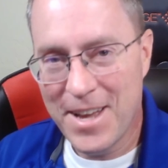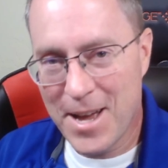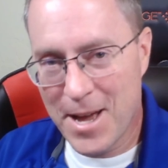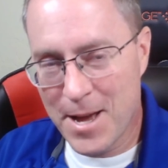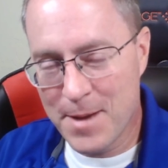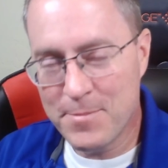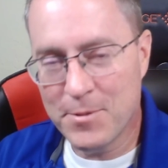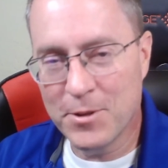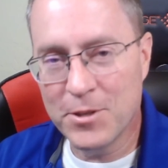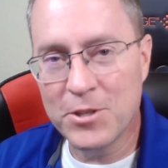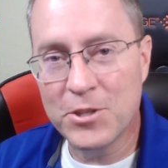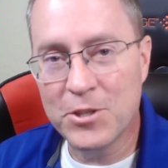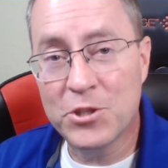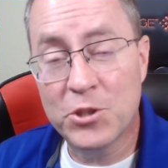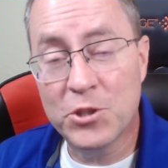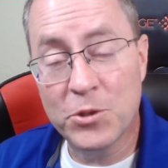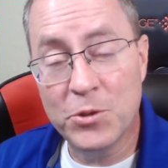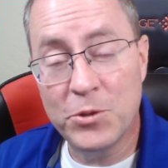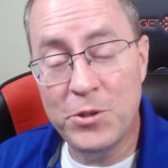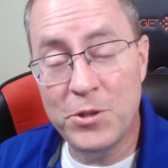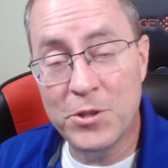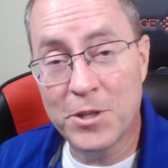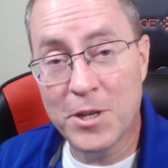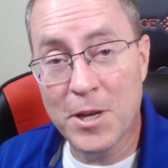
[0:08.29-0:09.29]
I'm going to show
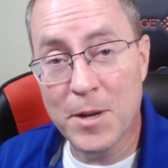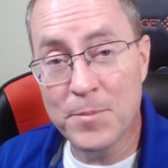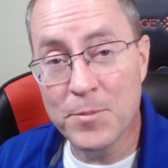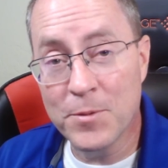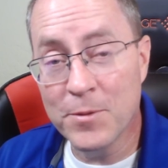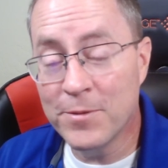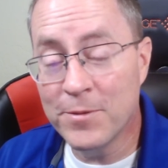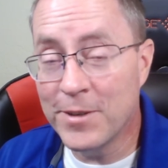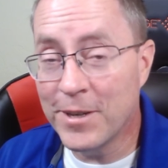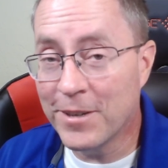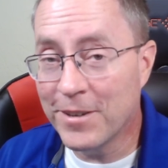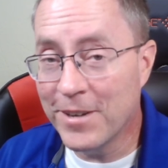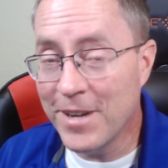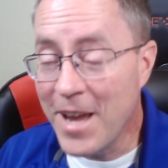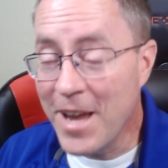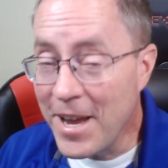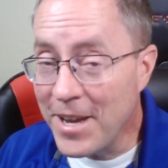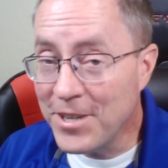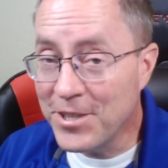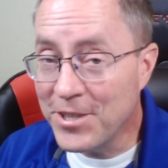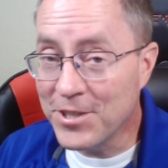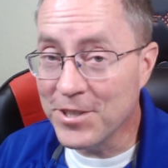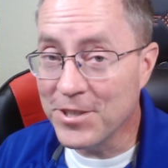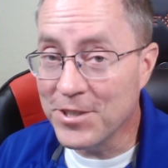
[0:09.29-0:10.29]
you a couple of
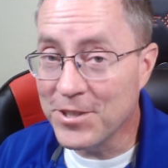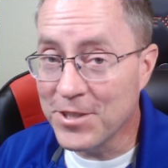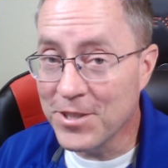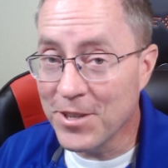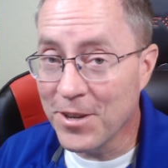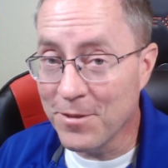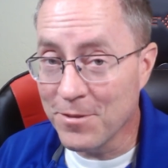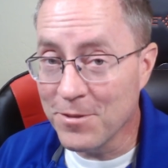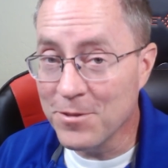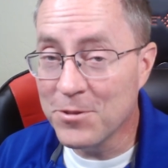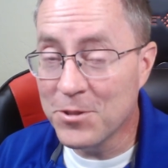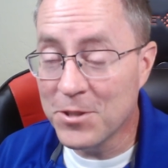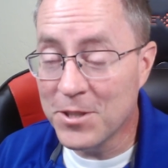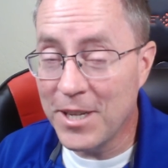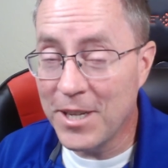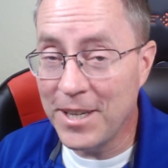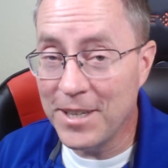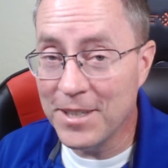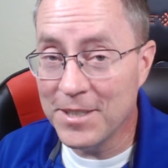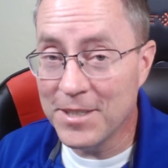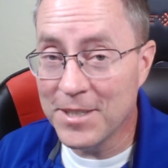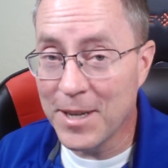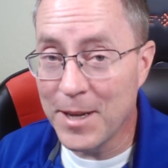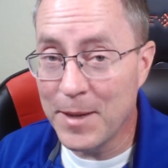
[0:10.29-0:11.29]
variations of those
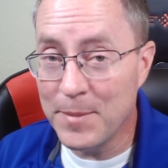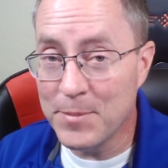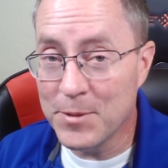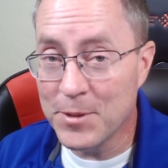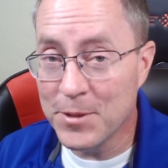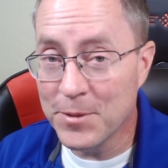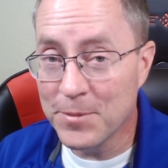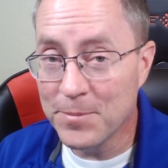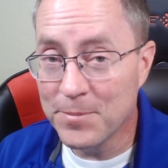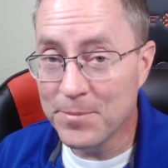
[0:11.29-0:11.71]
data types.